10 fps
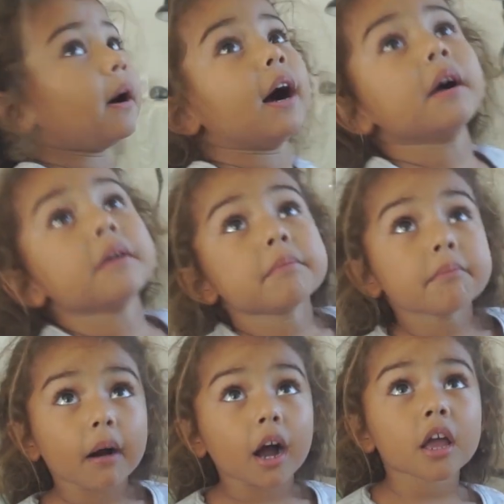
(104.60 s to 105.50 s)
my,
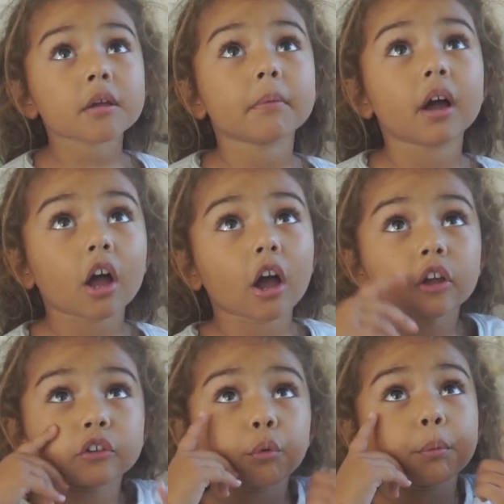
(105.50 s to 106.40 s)
my,
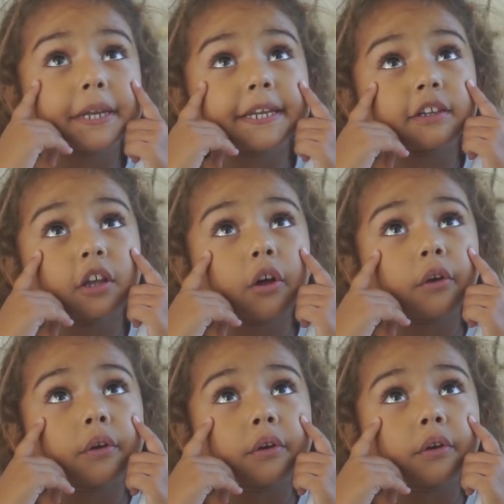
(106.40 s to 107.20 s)
my eyes are weak, though.